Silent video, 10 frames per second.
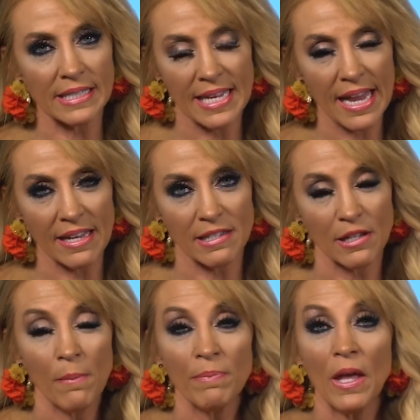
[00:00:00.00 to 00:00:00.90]
its
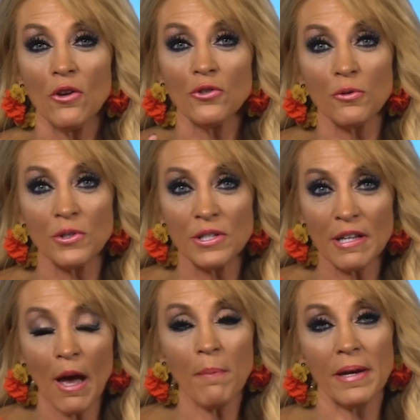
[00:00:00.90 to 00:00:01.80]
taste. So
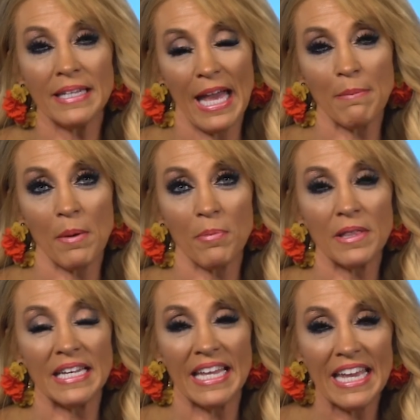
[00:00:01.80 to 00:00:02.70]
someone came up
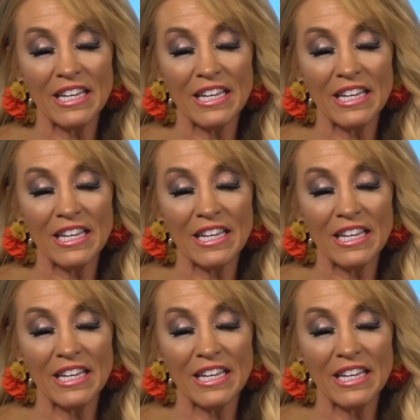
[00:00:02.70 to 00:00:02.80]
with an